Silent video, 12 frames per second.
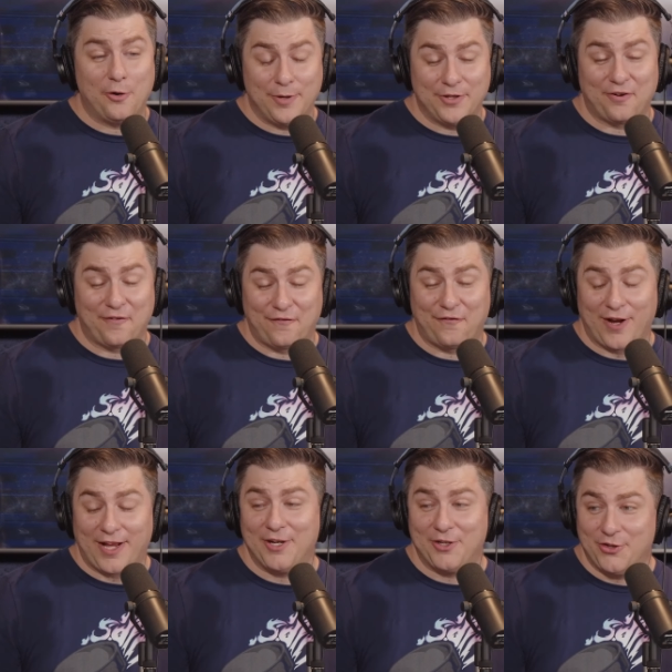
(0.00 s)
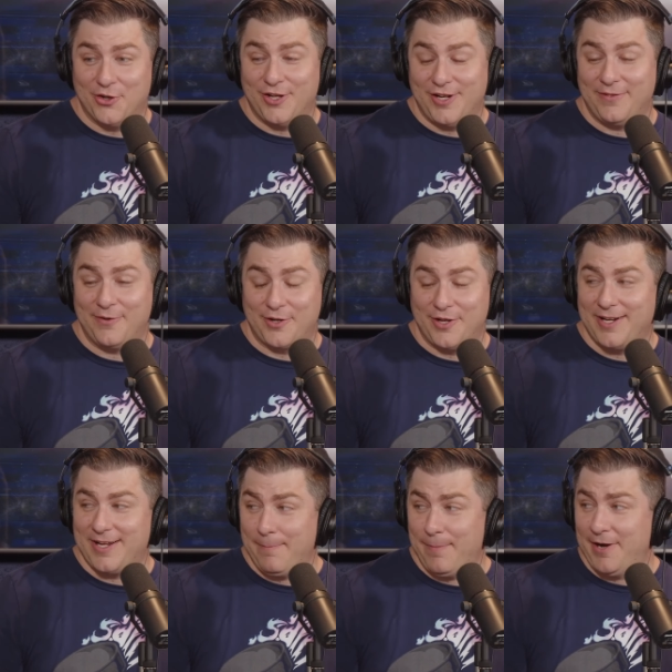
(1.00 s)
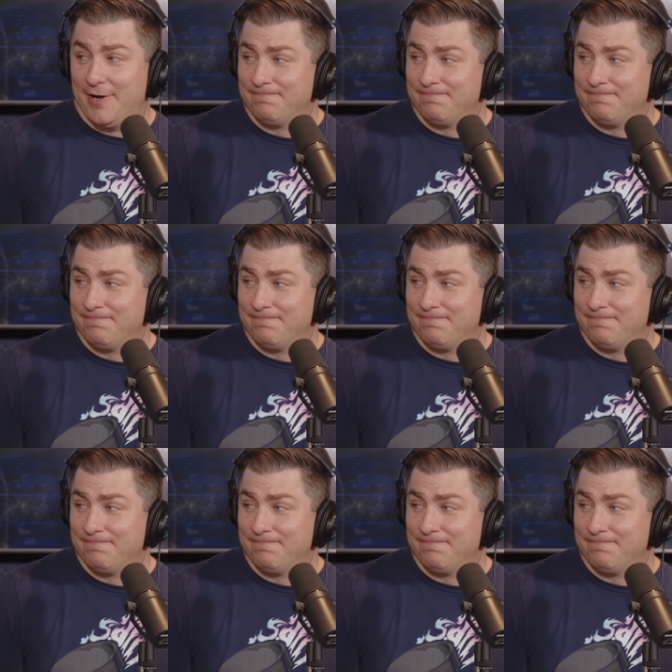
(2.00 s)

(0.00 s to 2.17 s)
but they're friggin' good, and they're gonna get better.